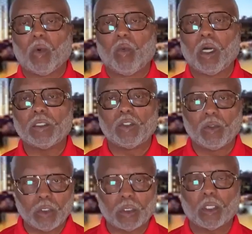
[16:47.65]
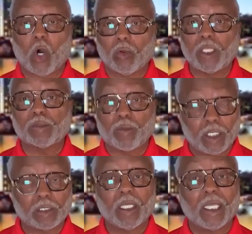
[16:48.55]
Well, you, you the Holy Spirit
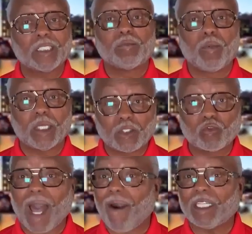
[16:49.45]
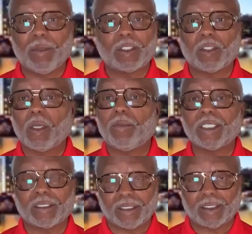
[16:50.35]
is, is, is driving them into your
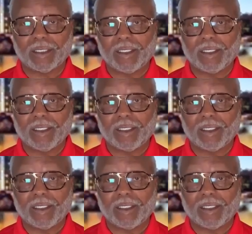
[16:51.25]
business.